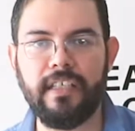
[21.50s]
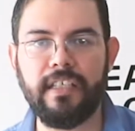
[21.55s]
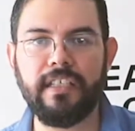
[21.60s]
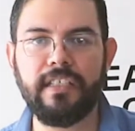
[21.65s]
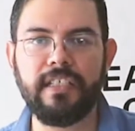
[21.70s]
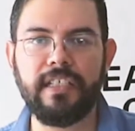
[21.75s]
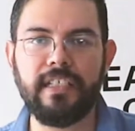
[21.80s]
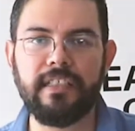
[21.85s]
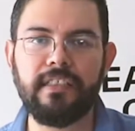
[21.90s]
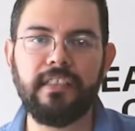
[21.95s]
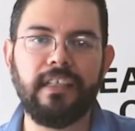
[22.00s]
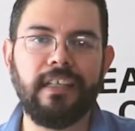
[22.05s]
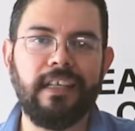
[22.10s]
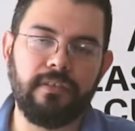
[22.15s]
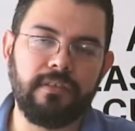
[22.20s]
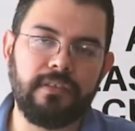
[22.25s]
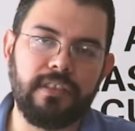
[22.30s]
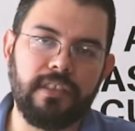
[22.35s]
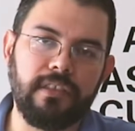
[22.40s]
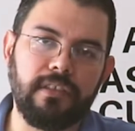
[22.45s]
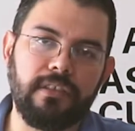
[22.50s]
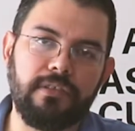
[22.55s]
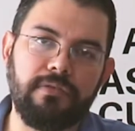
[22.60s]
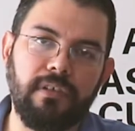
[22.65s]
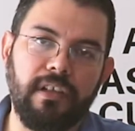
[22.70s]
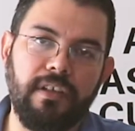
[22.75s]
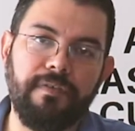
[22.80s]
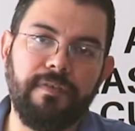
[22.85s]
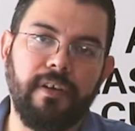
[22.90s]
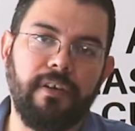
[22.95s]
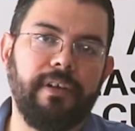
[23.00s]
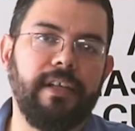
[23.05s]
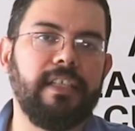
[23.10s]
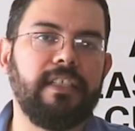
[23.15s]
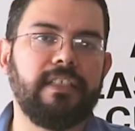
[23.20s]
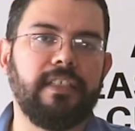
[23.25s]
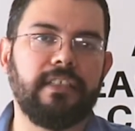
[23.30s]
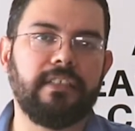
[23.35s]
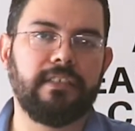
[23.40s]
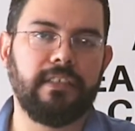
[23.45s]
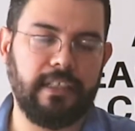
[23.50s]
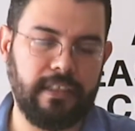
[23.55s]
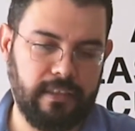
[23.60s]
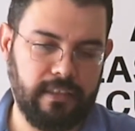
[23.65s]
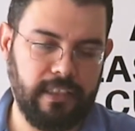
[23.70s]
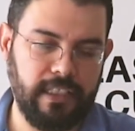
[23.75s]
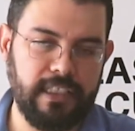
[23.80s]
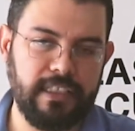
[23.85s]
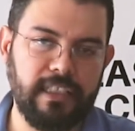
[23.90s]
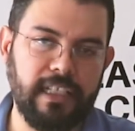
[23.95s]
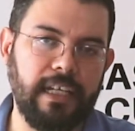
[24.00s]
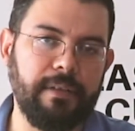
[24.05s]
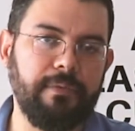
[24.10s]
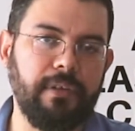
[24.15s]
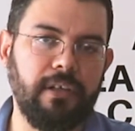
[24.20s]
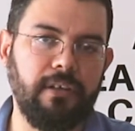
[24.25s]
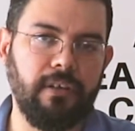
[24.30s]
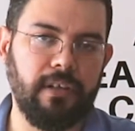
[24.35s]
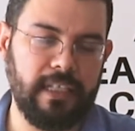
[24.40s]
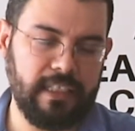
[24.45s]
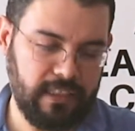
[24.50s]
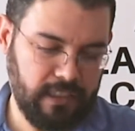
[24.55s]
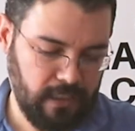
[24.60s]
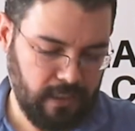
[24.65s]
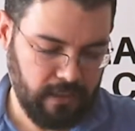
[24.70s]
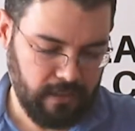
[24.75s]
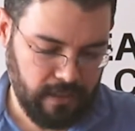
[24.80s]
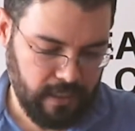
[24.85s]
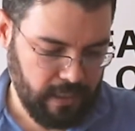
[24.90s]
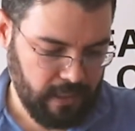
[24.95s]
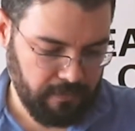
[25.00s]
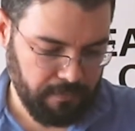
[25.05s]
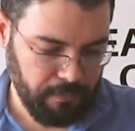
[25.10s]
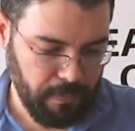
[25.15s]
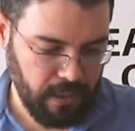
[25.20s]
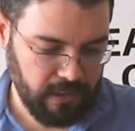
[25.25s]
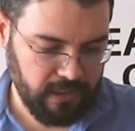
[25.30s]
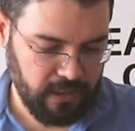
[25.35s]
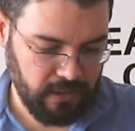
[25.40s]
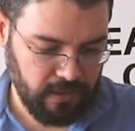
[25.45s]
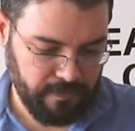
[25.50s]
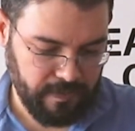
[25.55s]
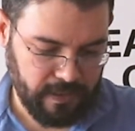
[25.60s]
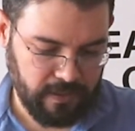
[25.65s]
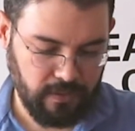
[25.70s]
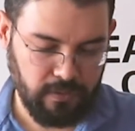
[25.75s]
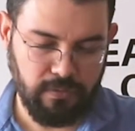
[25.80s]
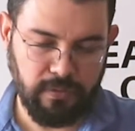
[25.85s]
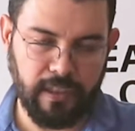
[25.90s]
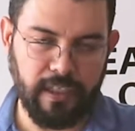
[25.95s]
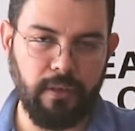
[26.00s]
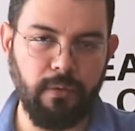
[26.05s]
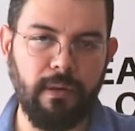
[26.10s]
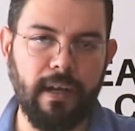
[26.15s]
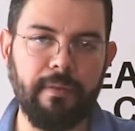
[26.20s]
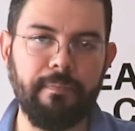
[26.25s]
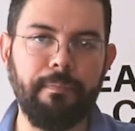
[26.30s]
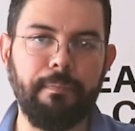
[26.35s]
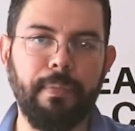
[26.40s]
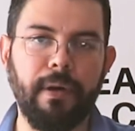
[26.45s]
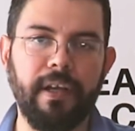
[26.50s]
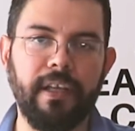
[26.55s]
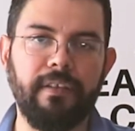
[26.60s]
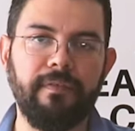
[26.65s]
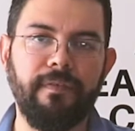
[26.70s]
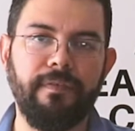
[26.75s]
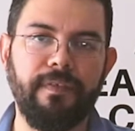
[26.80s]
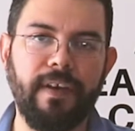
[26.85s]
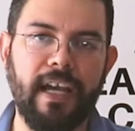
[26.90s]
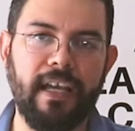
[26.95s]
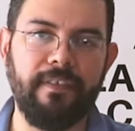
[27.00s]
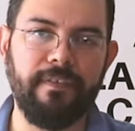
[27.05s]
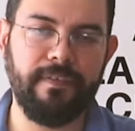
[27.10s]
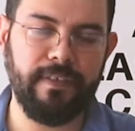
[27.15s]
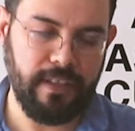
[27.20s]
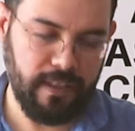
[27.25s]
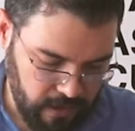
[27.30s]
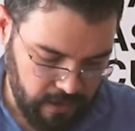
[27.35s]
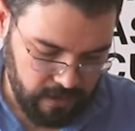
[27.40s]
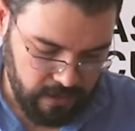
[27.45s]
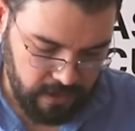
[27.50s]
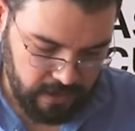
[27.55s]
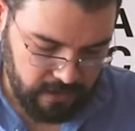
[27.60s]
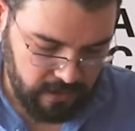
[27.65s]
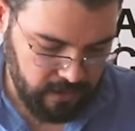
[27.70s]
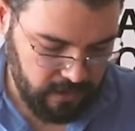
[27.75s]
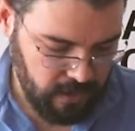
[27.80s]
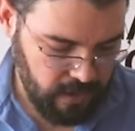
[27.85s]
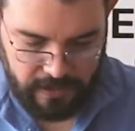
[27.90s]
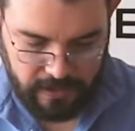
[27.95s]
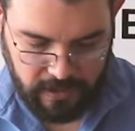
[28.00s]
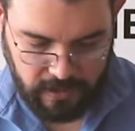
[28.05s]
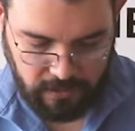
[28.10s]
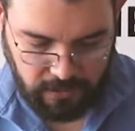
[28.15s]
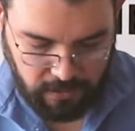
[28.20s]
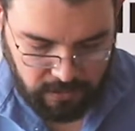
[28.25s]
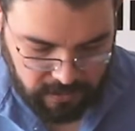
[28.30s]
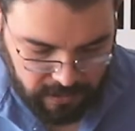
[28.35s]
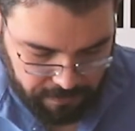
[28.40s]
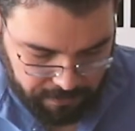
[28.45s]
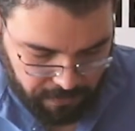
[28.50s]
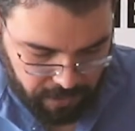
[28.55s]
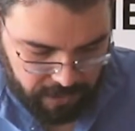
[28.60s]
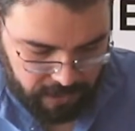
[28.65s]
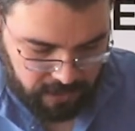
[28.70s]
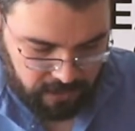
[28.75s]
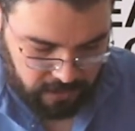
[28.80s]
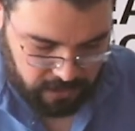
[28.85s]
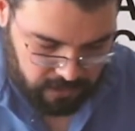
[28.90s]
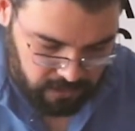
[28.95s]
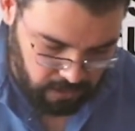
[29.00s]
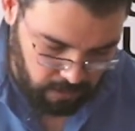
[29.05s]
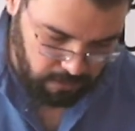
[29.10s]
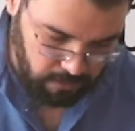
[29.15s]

inches until 24 inches, and this time we're gonna see the unboxing of a 21.5 inches this industrial monitor. So